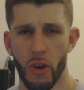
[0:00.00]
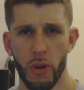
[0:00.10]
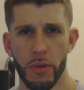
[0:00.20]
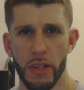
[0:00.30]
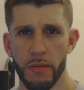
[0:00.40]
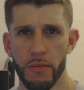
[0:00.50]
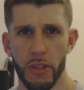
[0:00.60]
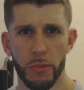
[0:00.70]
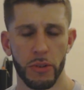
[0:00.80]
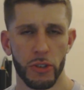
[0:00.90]
Darby
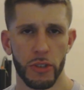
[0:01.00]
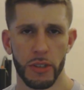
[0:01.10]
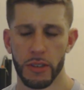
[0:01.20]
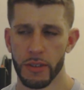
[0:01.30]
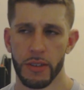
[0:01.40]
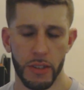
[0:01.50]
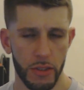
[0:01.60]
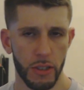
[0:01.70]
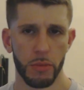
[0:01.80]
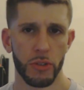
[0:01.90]

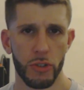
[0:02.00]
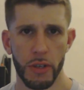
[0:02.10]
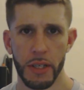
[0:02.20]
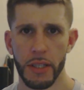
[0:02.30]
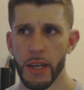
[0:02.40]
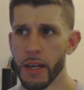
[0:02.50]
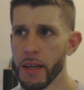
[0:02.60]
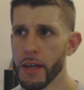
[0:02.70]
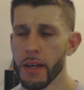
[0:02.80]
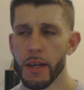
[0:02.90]
the double trade
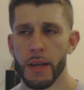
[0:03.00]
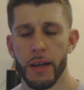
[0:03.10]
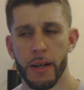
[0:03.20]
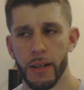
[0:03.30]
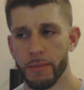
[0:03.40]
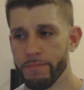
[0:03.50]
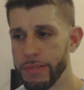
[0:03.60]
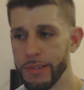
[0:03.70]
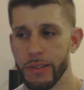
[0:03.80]
day, uh,